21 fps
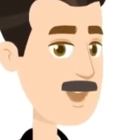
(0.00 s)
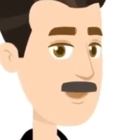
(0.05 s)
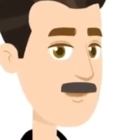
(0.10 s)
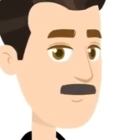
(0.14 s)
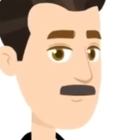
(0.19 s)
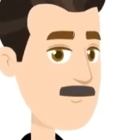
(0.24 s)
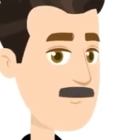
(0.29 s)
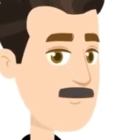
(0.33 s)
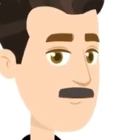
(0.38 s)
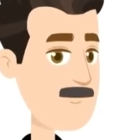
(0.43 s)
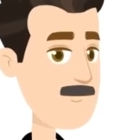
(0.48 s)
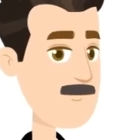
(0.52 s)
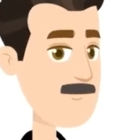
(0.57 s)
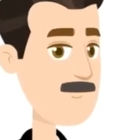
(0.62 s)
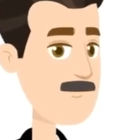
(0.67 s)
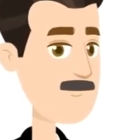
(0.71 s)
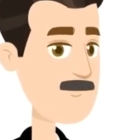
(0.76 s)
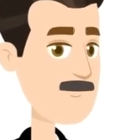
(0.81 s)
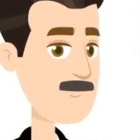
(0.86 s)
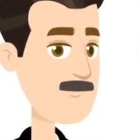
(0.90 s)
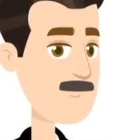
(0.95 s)
Based on the
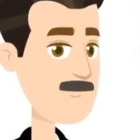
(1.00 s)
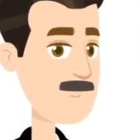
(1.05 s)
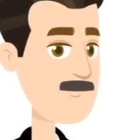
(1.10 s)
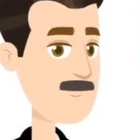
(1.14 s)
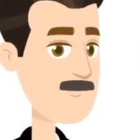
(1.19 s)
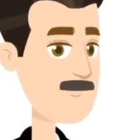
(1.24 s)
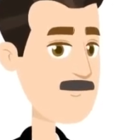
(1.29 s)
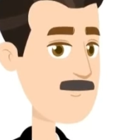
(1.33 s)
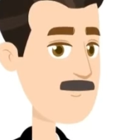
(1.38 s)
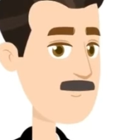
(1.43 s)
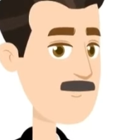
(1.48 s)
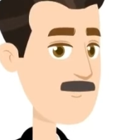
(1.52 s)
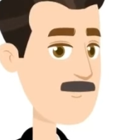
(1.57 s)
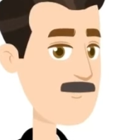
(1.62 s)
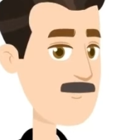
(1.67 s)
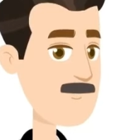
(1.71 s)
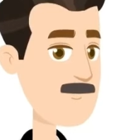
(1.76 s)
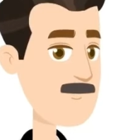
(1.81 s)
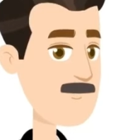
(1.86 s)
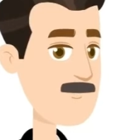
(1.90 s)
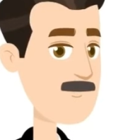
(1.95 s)
hierarchy of control,
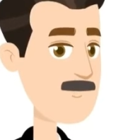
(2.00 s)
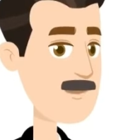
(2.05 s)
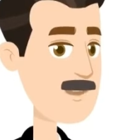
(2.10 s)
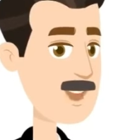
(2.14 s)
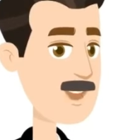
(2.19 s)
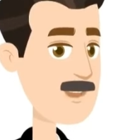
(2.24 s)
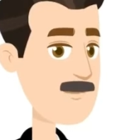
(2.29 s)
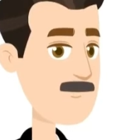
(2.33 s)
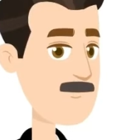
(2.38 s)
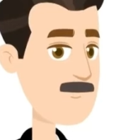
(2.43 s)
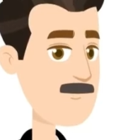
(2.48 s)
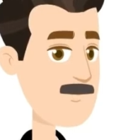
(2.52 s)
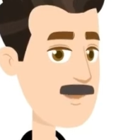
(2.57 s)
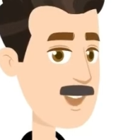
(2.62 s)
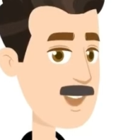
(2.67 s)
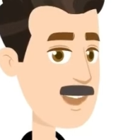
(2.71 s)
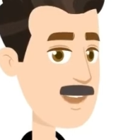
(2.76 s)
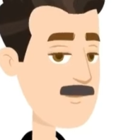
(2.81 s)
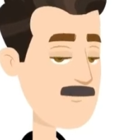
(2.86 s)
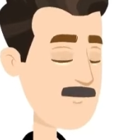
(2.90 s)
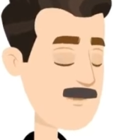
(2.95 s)
we can
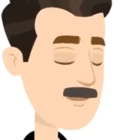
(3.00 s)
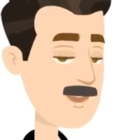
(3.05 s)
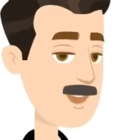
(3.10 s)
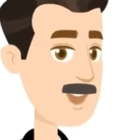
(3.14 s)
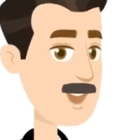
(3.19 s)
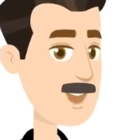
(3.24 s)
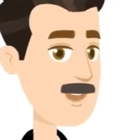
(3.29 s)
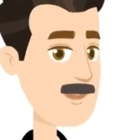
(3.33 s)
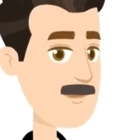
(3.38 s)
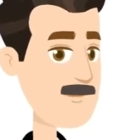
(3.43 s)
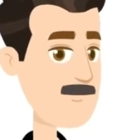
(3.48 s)
eliminate the hazard by